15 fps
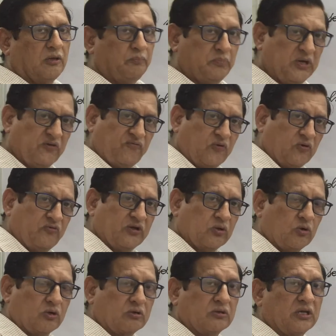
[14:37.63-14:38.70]
Before we
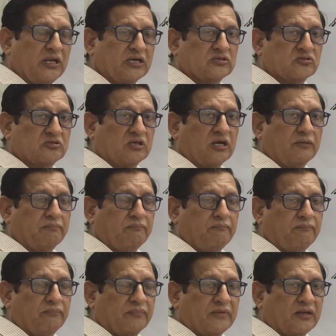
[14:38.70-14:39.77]
go to the next
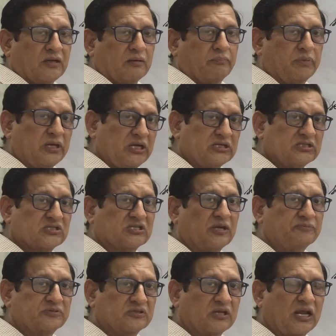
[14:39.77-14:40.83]
step, please
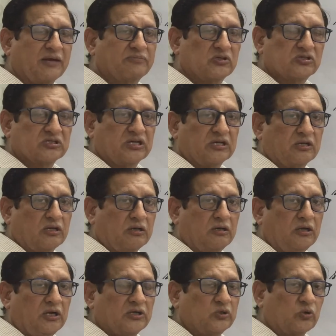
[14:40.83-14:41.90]
subscribe the
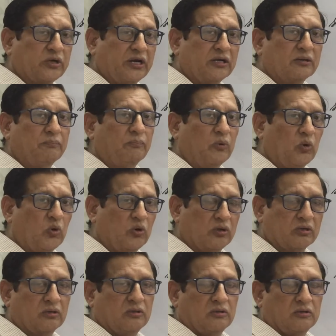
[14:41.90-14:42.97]
channel to get
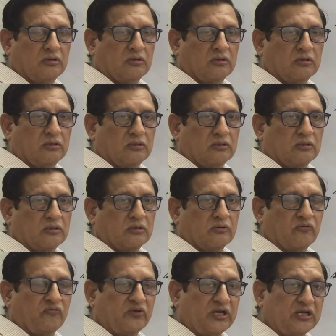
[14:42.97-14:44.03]
more
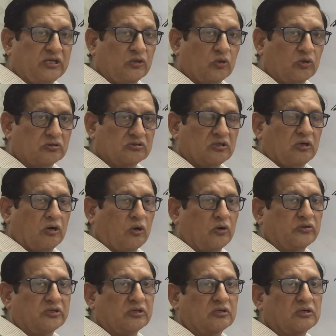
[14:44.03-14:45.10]
videos
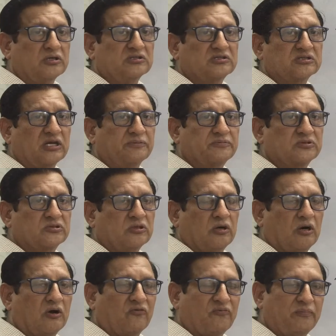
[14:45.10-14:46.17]
on the concepts
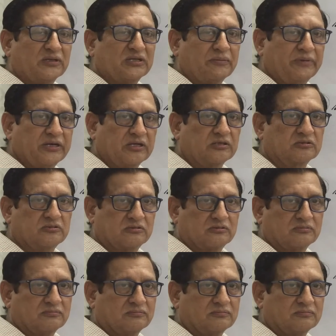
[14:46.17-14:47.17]
of mathematics.